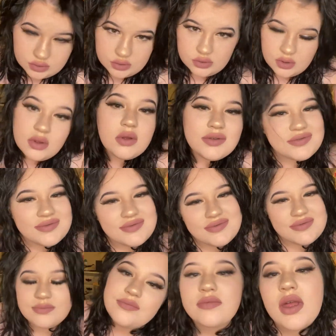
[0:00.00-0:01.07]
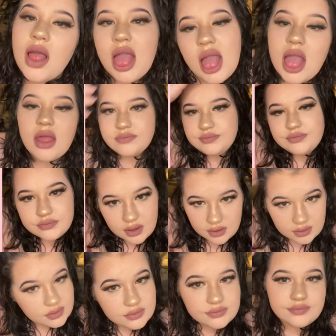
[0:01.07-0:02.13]
And I just like
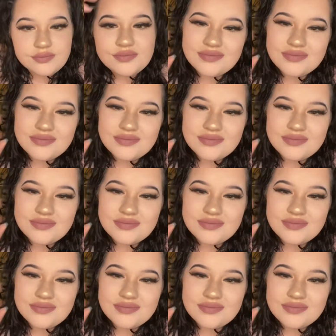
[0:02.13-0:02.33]
change